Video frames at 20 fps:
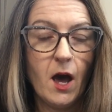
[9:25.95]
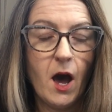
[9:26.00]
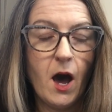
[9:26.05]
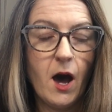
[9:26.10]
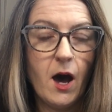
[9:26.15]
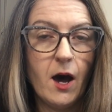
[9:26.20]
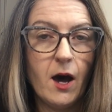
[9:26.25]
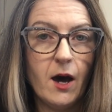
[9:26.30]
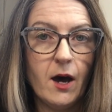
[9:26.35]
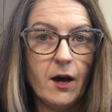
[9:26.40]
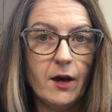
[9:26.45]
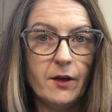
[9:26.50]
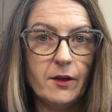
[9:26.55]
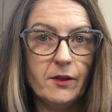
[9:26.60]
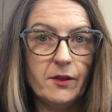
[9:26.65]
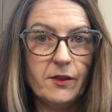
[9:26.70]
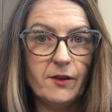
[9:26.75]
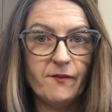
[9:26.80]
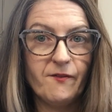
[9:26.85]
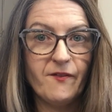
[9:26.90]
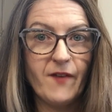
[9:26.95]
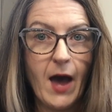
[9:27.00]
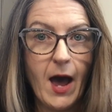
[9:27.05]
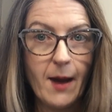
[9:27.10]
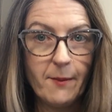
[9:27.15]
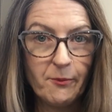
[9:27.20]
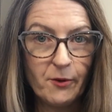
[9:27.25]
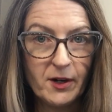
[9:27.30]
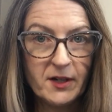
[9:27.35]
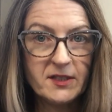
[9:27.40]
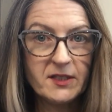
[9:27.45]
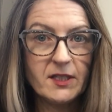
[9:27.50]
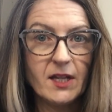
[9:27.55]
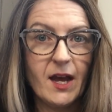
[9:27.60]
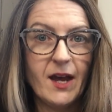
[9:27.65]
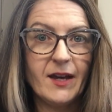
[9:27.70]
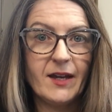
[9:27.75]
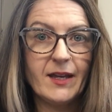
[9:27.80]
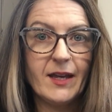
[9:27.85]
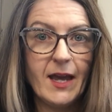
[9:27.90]
the fabrics
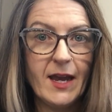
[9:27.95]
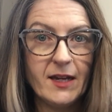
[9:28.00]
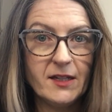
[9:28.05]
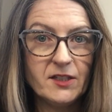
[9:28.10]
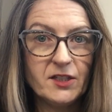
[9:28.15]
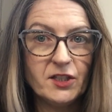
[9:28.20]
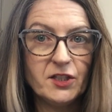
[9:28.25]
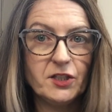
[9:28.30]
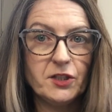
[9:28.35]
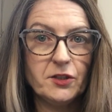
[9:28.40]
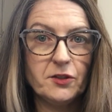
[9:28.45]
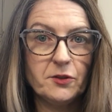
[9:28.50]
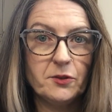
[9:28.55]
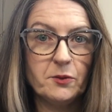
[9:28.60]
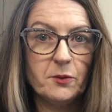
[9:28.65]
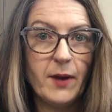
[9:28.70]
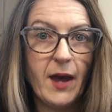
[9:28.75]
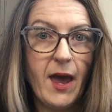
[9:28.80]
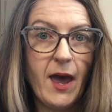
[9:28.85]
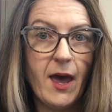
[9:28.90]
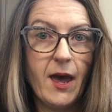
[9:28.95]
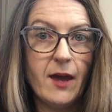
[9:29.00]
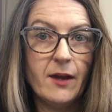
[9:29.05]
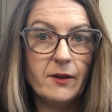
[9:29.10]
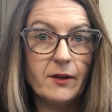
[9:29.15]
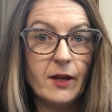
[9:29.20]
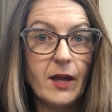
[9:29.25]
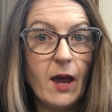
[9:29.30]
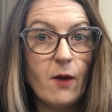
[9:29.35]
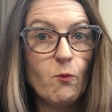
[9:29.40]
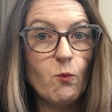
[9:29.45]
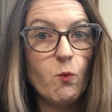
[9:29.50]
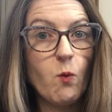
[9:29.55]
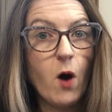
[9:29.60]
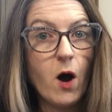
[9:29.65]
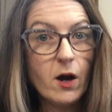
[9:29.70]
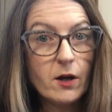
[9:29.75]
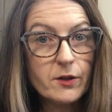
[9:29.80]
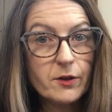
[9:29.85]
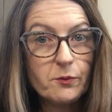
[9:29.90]
against you and
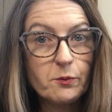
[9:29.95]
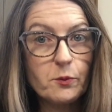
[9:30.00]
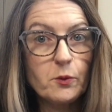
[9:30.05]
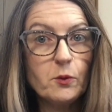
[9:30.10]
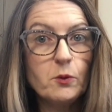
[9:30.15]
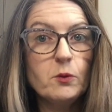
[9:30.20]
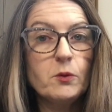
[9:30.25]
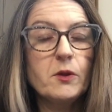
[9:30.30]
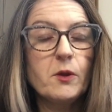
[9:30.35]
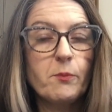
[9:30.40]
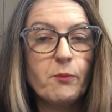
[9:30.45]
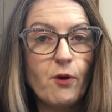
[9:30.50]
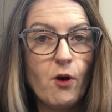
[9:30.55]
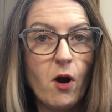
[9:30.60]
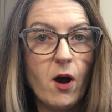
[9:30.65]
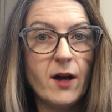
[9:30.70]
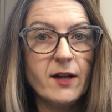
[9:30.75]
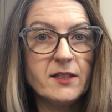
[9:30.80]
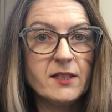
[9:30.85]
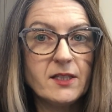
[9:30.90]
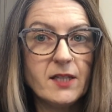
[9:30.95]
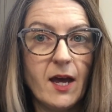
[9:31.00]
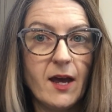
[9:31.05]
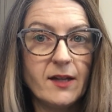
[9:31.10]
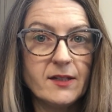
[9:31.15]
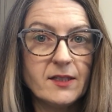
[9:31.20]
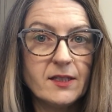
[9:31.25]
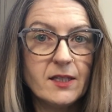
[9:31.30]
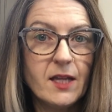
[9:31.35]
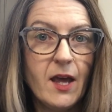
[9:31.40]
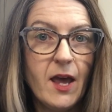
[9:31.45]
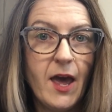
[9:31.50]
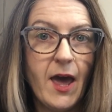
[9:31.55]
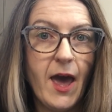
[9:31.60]
walk through the process,